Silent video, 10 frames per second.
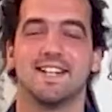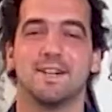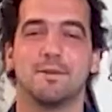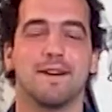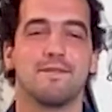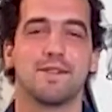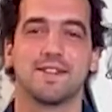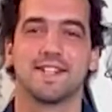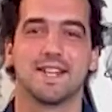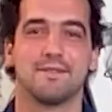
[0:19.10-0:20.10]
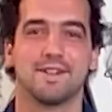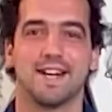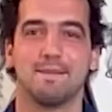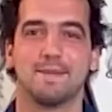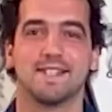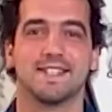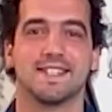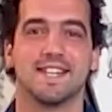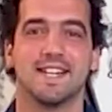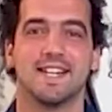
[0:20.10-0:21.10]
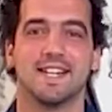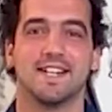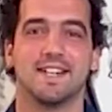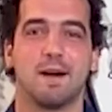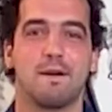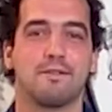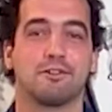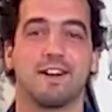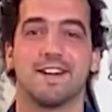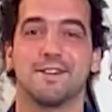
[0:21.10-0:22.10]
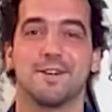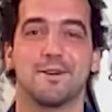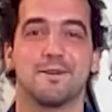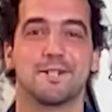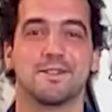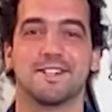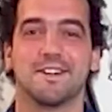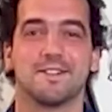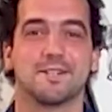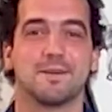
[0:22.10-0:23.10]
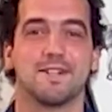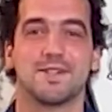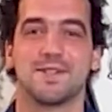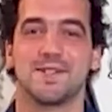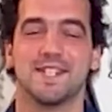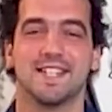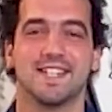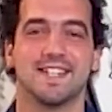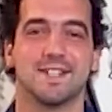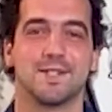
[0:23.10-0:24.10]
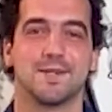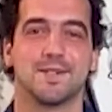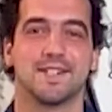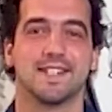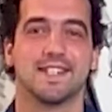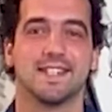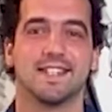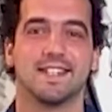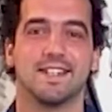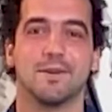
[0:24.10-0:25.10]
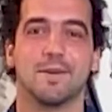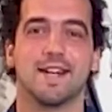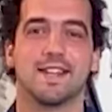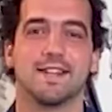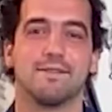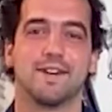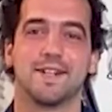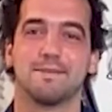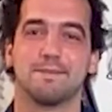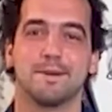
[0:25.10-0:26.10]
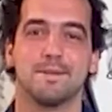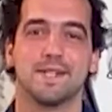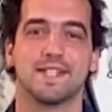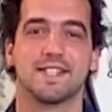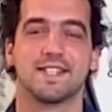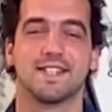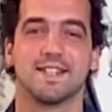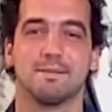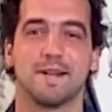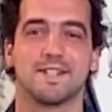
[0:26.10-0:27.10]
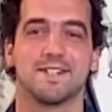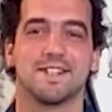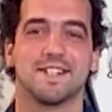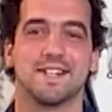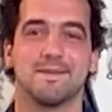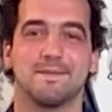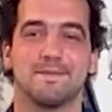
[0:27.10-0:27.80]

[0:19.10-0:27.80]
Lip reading: where everything that's ever happened, however grandiose or inconsequential, is stored in a way that defies impermanence and the passage of time.